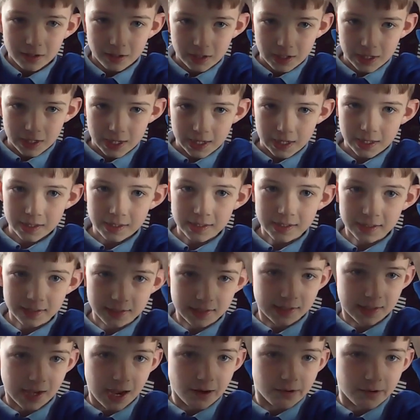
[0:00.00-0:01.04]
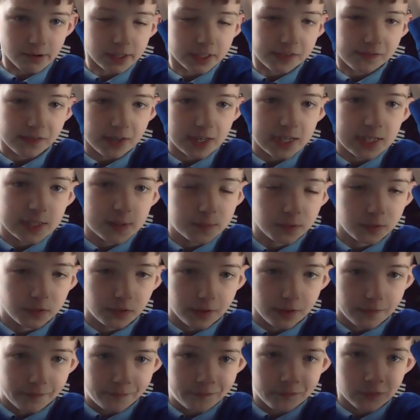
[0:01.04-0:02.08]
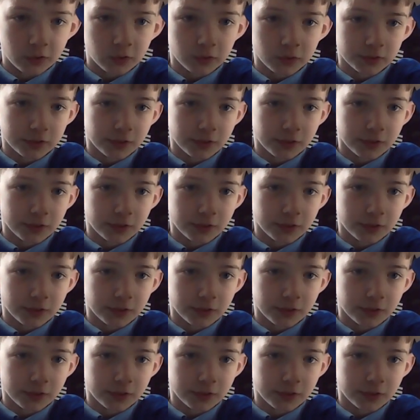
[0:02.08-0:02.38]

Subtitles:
into Xerik's face, but the force